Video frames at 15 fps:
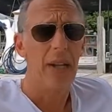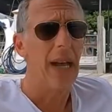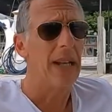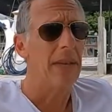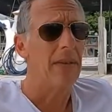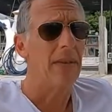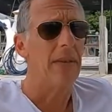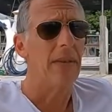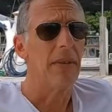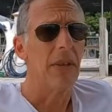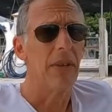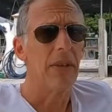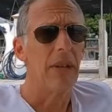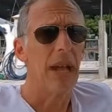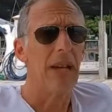And
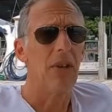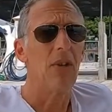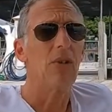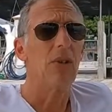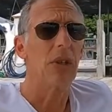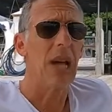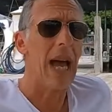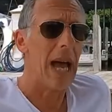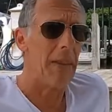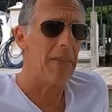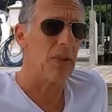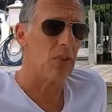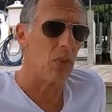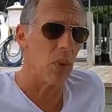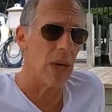that usually
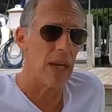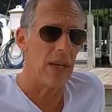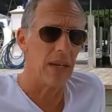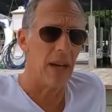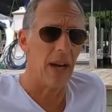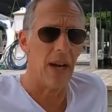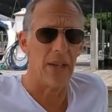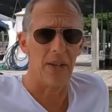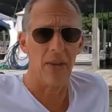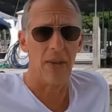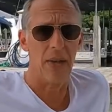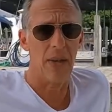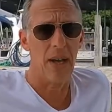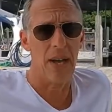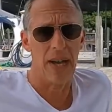happens when
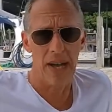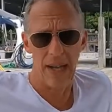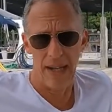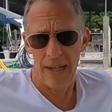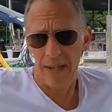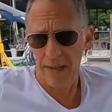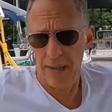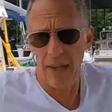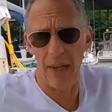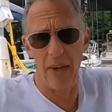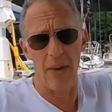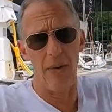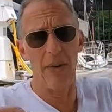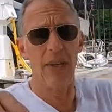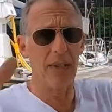either
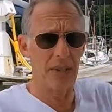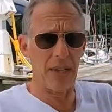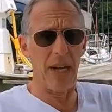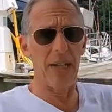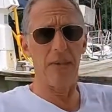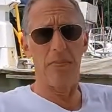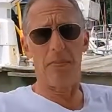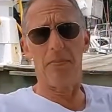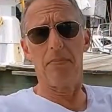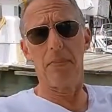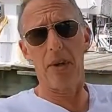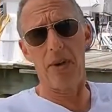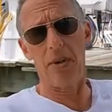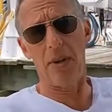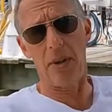inside the
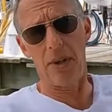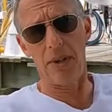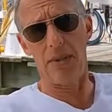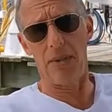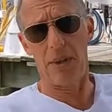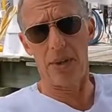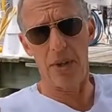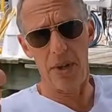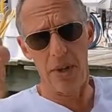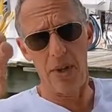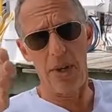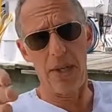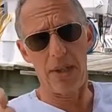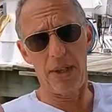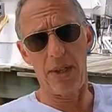boat on the
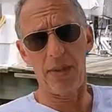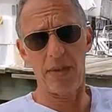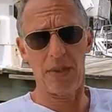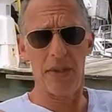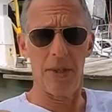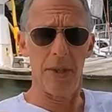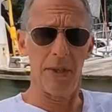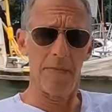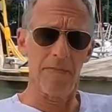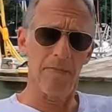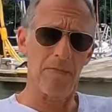unit there's